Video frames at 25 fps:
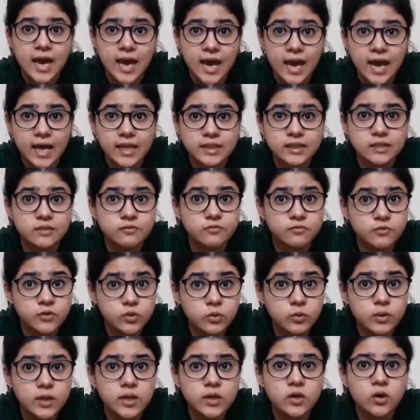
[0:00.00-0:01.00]
and the
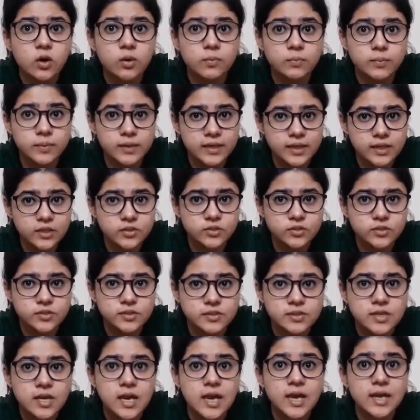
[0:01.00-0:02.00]
fueling
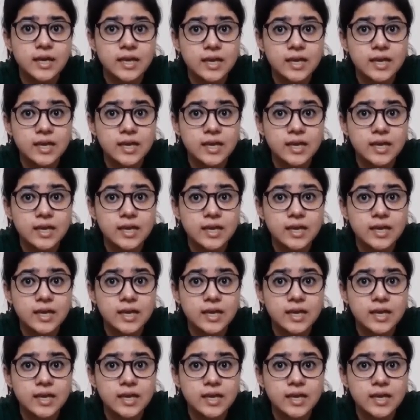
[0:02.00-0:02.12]
operations